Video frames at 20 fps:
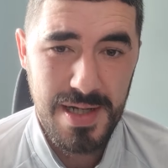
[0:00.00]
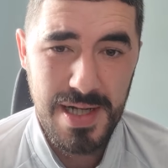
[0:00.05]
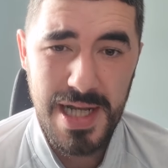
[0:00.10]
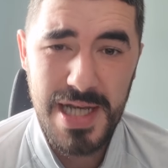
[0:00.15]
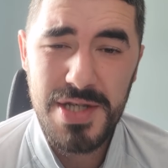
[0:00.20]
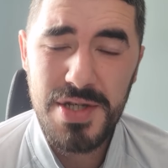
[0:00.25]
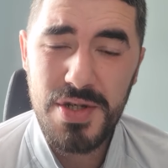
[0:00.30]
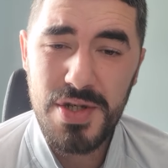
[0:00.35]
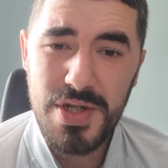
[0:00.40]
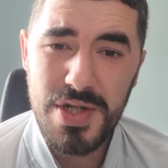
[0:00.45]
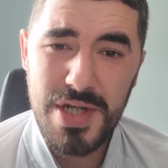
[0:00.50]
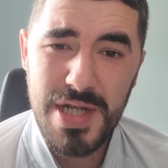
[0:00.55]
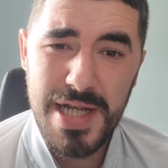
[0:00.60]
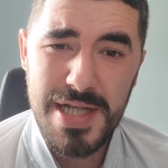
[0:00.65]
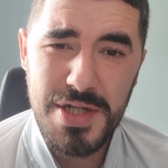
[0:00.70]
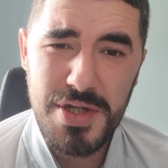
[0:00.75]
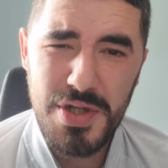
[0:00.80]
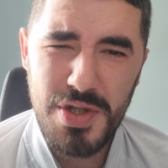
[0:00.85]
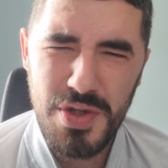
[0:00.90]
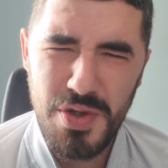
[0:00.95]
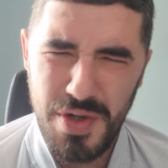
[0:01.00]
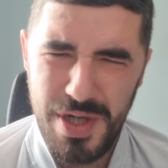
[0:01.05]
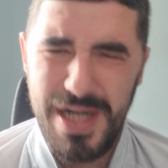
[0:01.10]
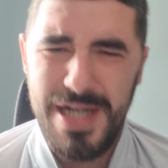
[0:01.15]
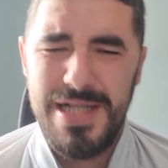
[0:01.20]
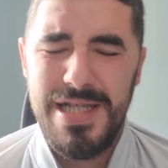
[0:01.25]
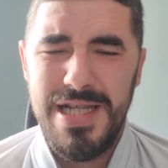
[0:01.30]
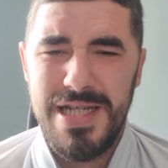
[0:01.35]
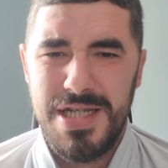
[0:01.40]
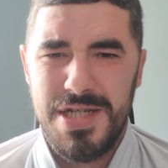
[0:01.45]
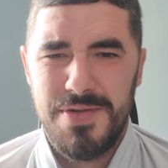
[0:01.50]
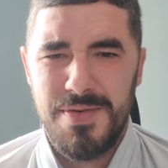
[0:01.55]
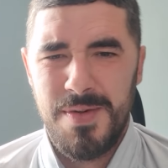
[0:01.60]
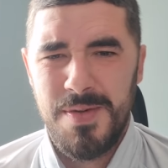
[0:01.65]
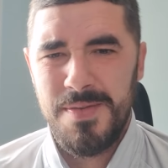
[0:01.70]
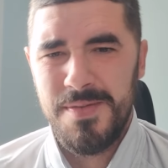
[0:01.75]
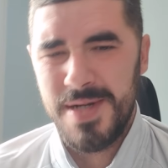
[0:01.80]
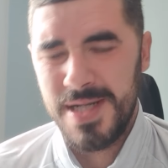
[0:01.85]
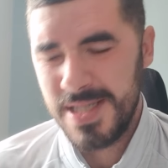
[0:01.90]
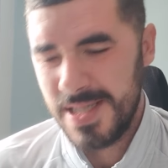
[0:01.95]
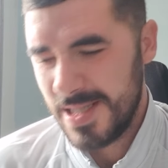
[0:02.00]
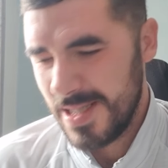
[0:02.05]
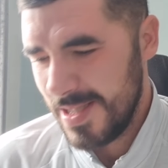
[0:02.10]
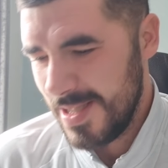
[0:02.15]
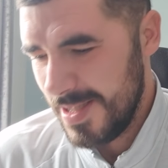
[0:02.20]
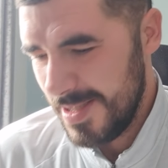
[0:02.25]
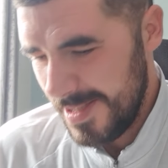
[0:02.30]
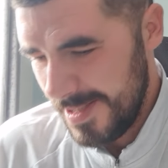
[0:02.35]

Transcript: Let's just look at this, right?